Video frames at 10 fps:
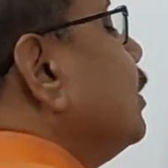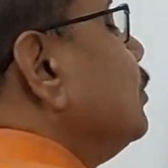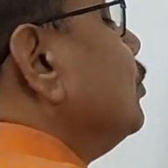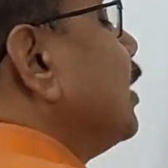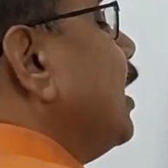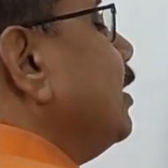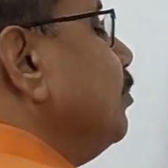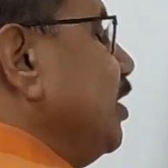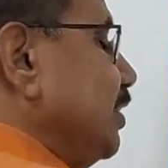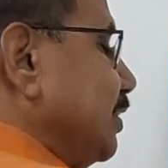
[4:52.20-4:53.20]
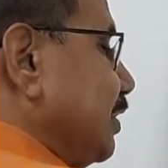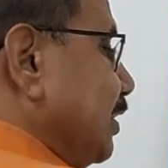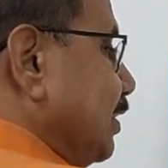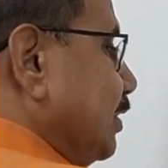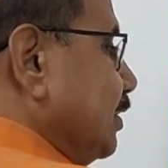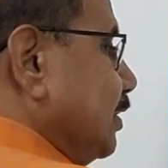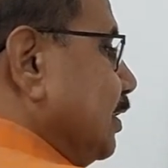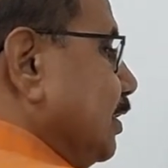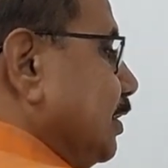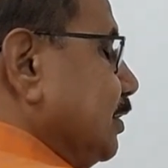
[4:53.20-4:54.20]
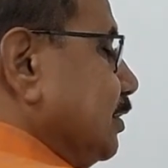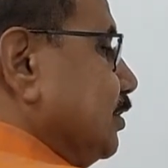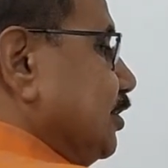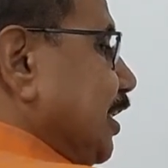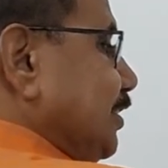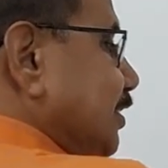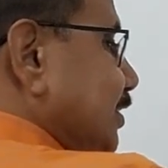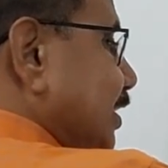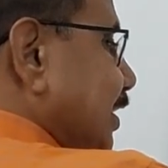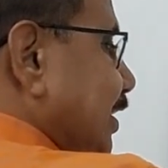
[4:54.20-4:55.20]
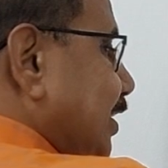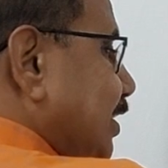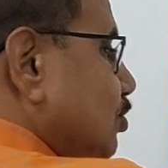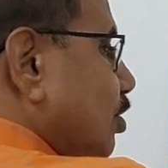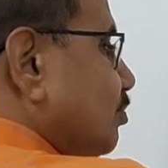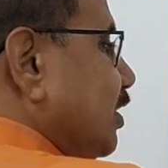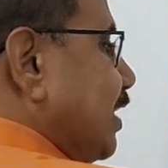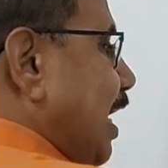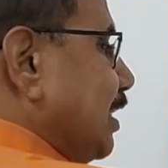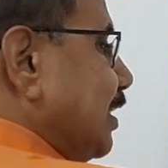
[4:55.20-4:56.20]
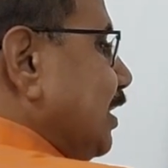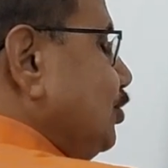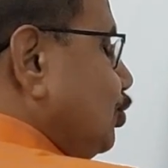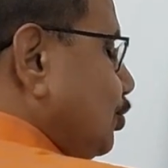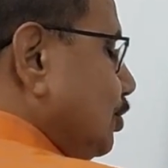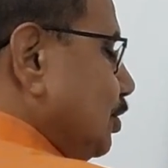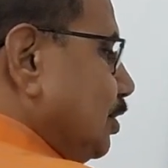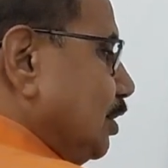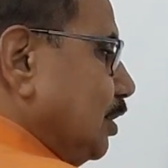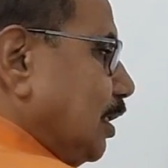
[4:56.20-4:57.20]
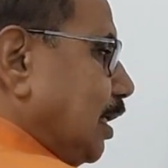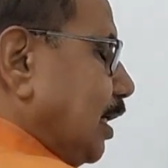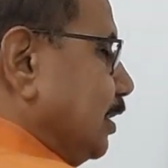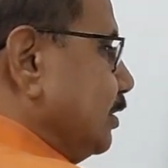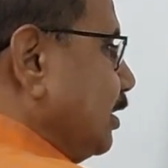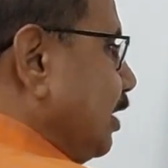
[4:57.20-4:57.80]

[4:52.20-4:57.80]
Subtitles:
measure the change in the readings of the dial gauge, and